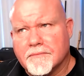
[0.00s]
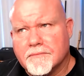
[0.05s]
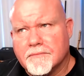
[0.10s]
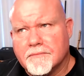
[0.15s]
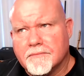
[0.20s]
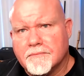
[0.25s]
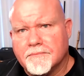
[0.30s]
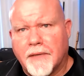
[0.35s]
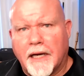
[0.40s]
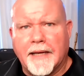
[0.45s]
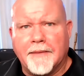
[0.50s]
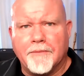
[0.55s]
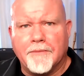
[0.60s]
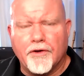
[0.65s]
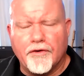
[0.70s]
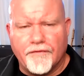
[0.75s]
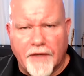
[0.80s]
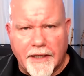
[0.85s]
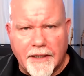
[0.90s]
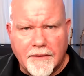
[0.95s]
buy a
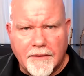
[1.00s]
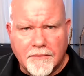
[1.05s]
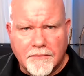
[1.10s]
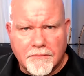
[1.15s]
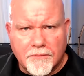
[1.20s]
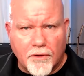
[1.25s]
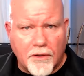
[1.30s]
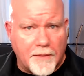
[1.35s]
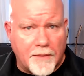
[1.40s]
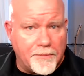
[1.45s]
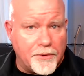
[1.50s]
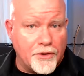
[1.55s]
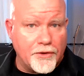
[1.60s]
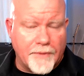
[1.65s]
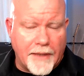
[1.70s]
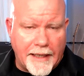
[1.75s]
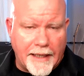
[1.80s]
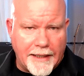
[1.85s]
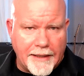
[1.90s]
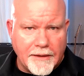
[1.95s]
movie or a
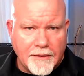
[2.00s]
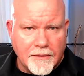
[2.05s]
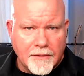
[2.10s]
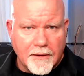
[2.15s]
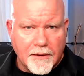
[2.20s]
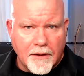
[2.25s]
Blu-ray,